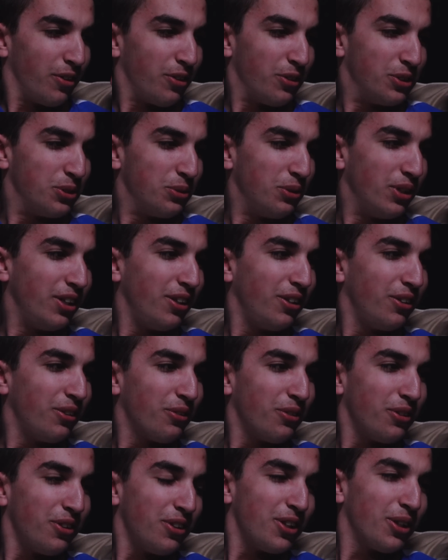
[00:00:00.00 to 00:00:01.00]
Oh, sweetie, the
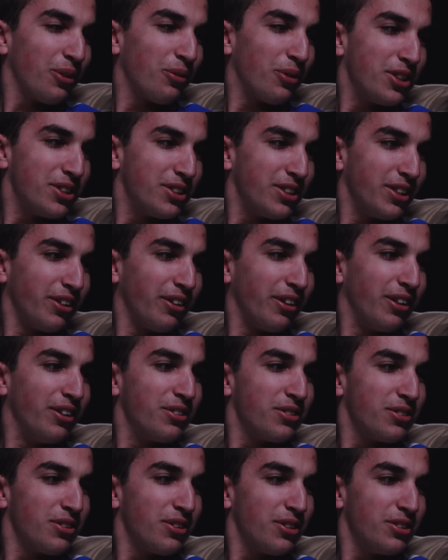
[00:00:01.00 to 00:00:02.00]
only thing worse than your
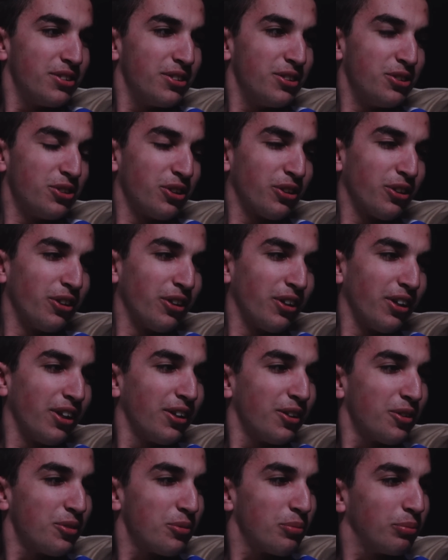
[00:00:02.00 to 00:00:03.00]
insults is your
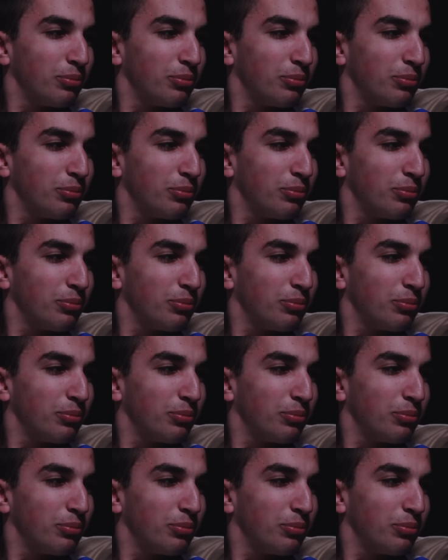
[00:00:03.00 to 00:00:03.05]
cooking.